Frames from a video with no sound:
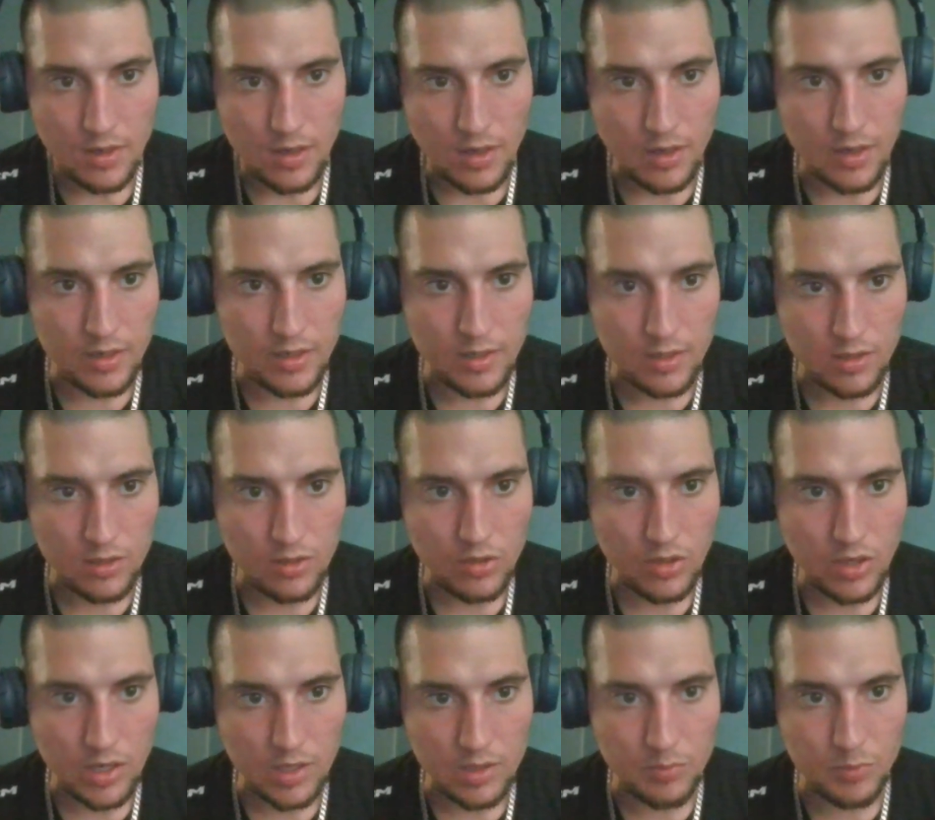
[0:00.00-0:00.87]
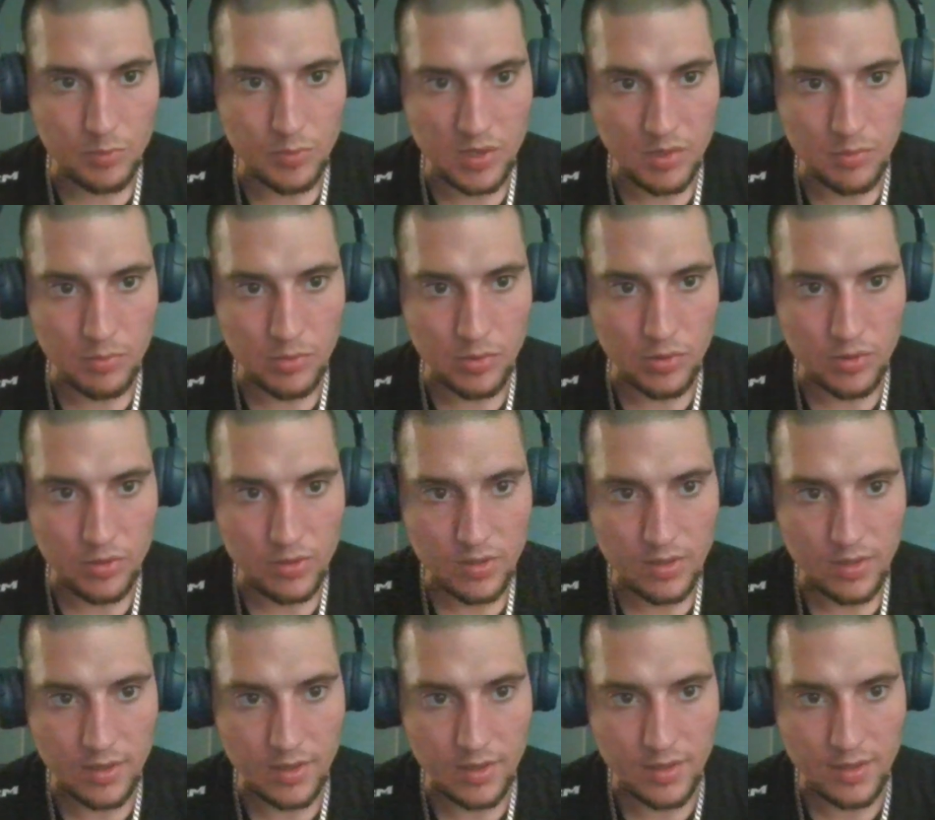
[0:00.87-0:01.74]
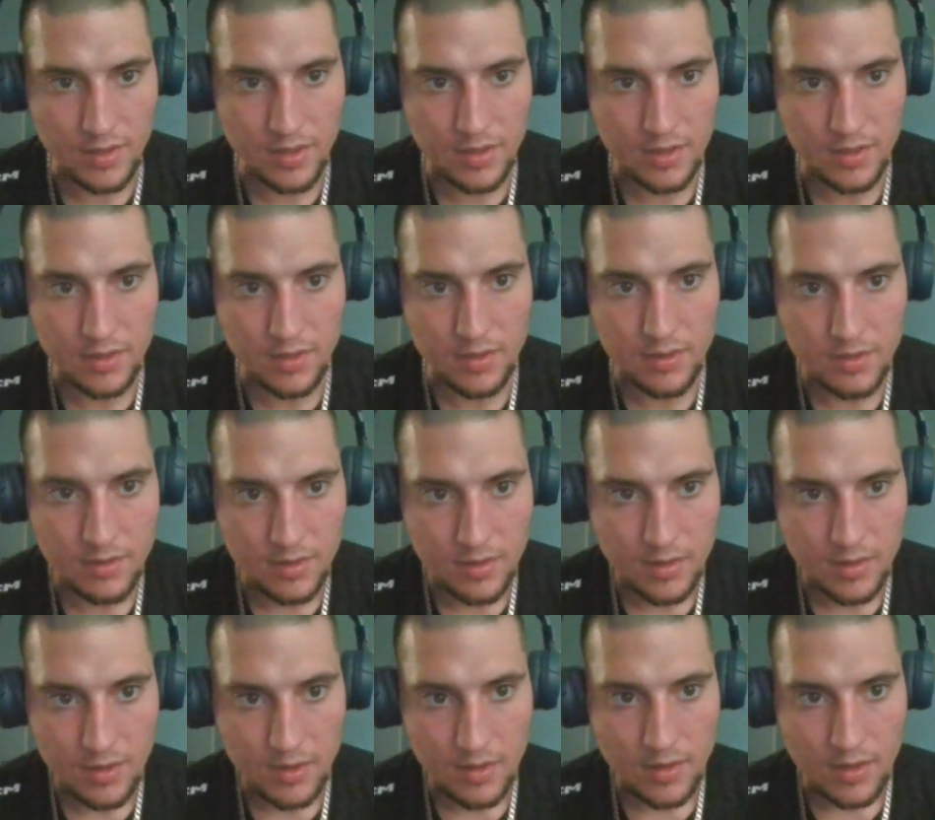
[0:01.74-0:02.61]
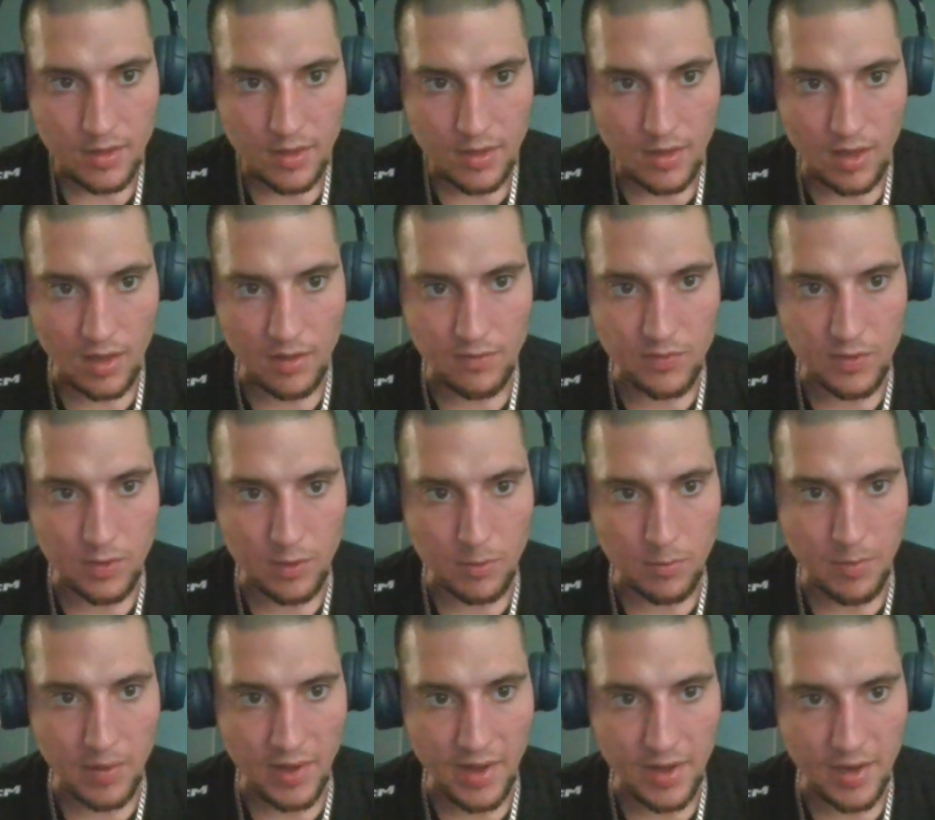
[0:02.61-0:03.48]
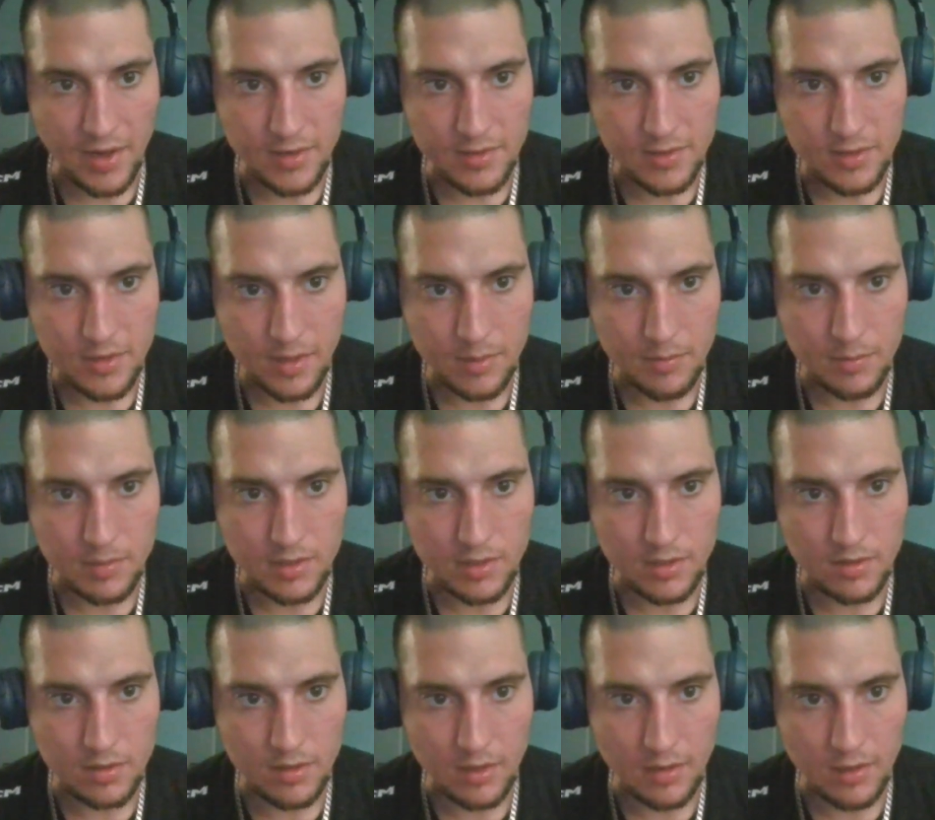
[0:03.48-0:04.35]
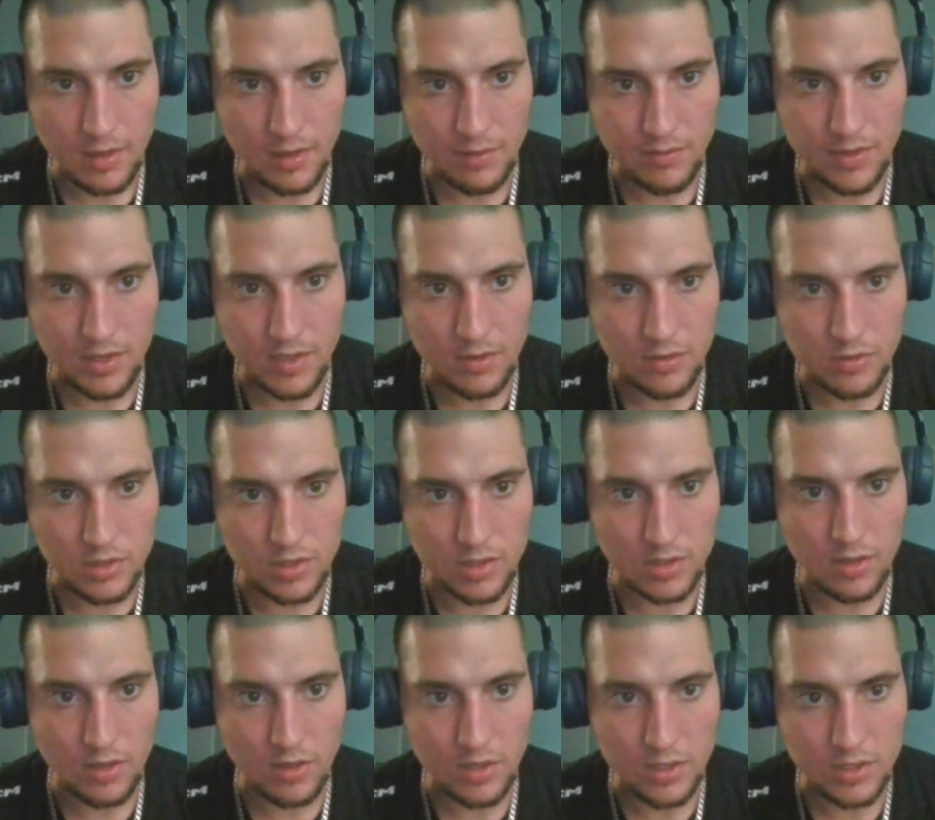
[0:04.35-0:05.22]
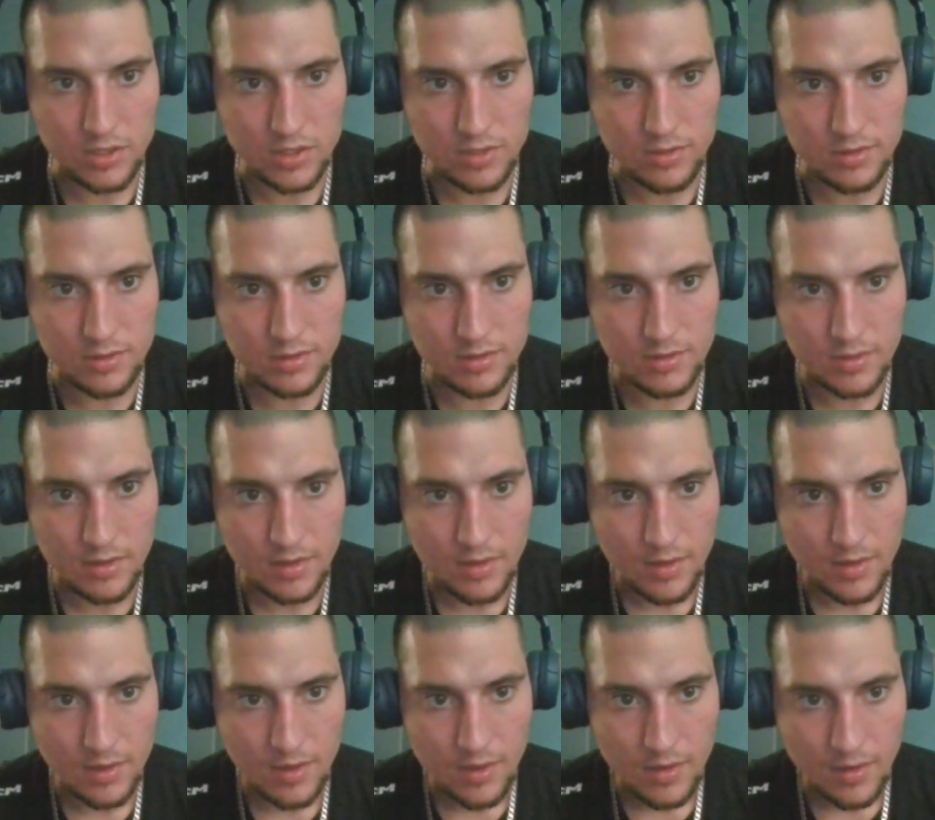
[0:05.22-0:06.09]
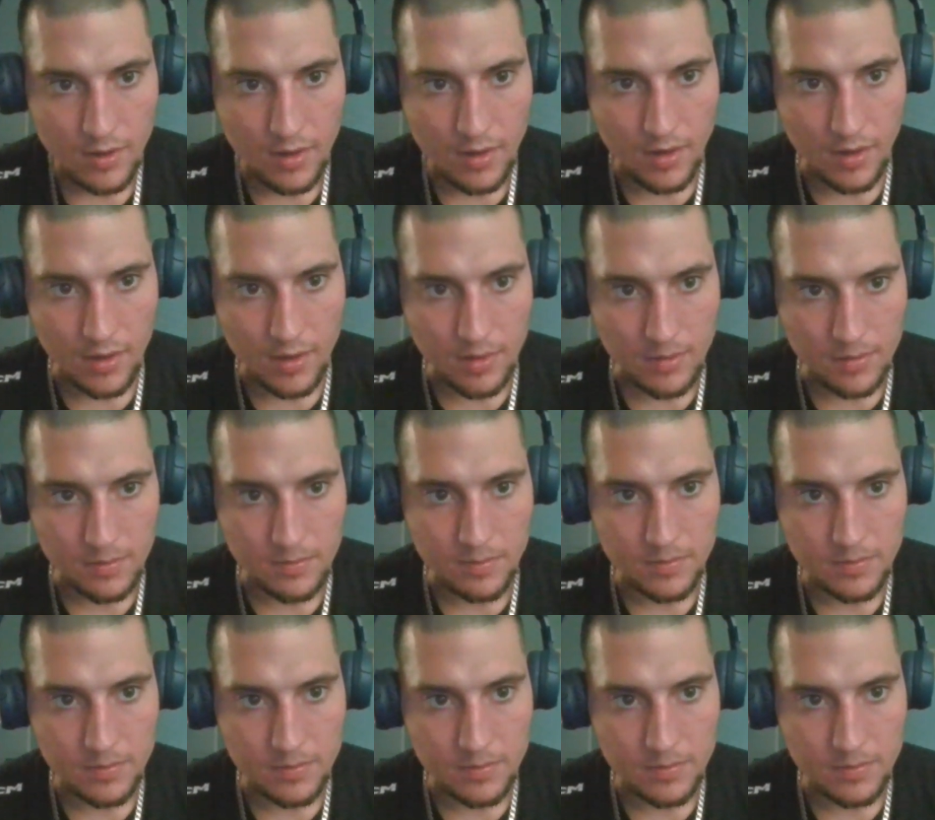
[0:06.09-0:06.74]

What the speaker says: I hurt a lot of people. I feel bad. I have a guilty conscience. Um,